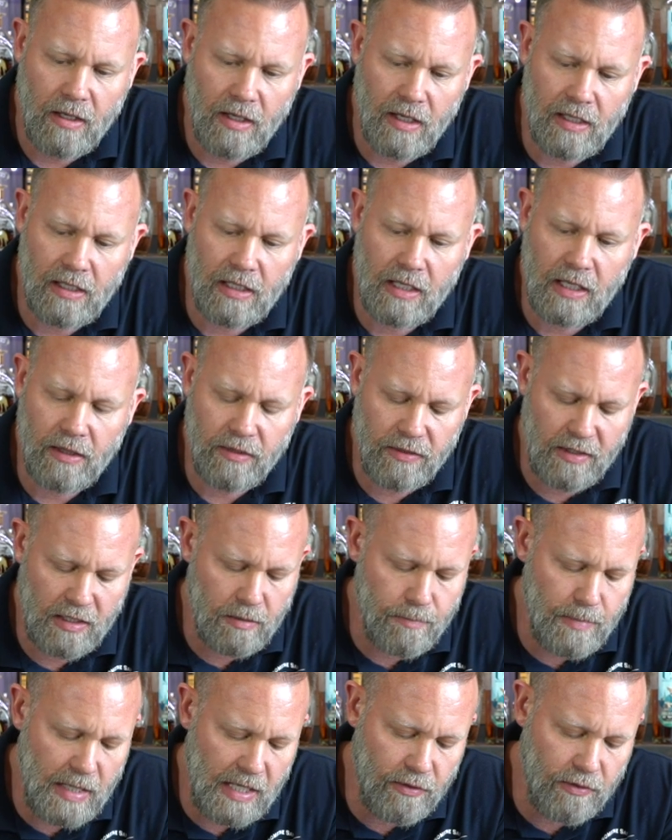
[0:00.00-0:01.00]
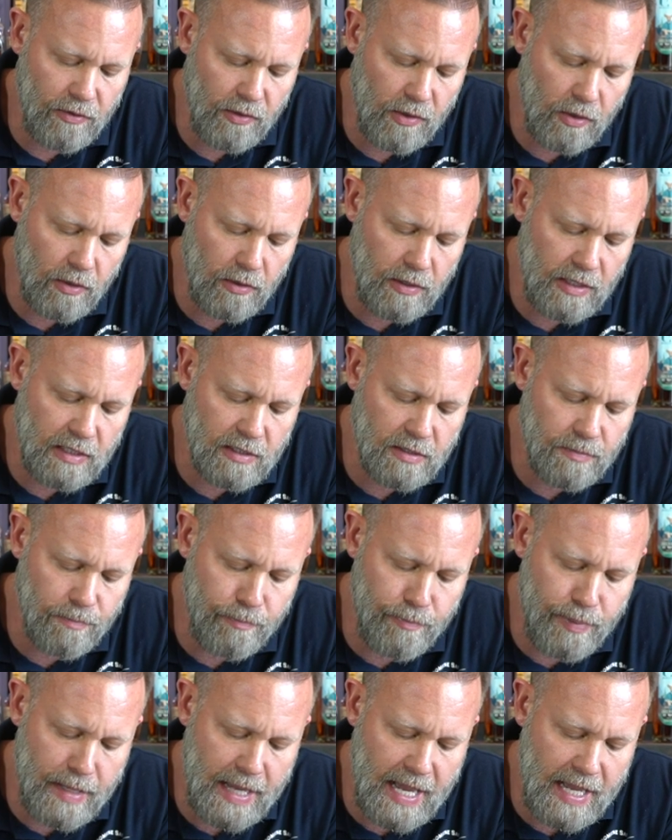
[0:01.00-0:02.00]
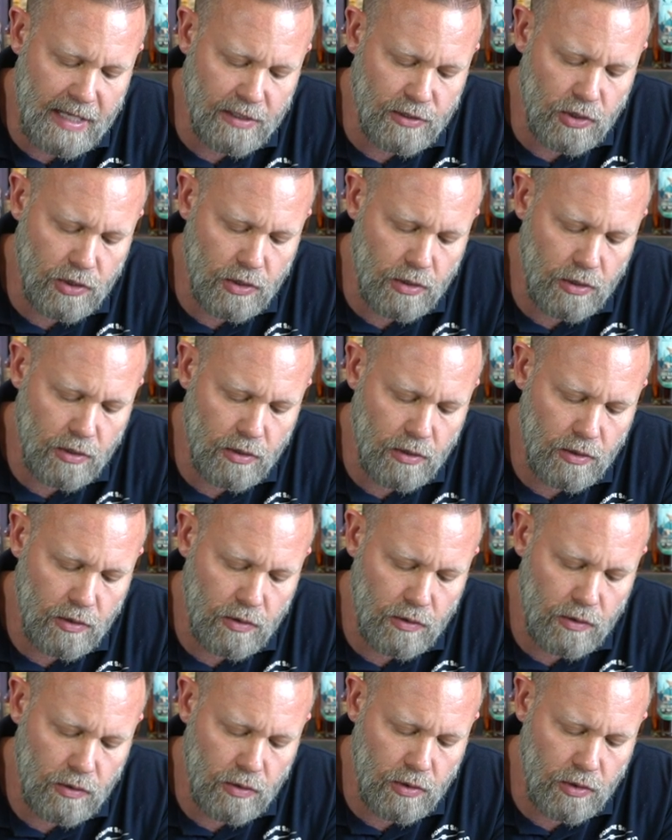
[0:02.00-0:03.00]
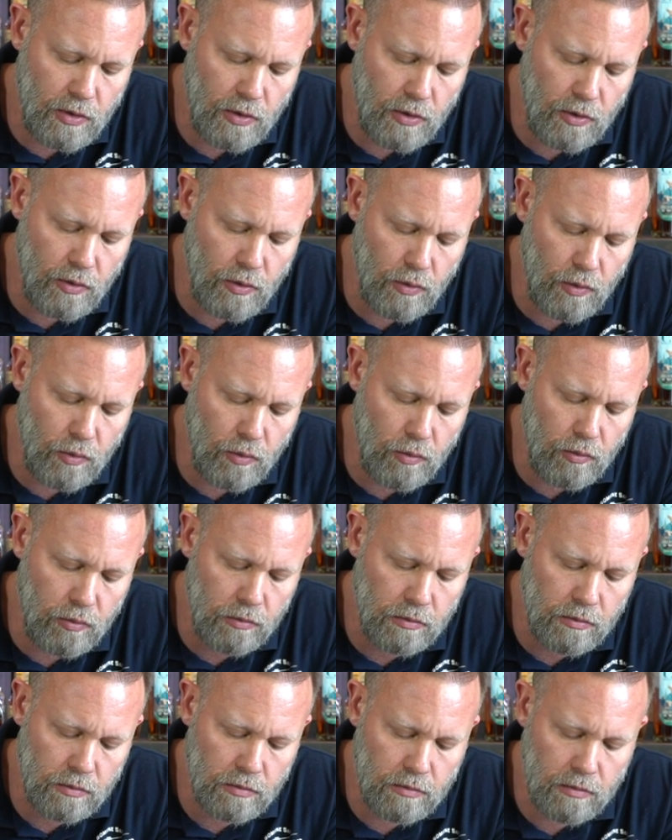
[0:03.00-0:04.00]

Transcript: And I think my third is batch 2,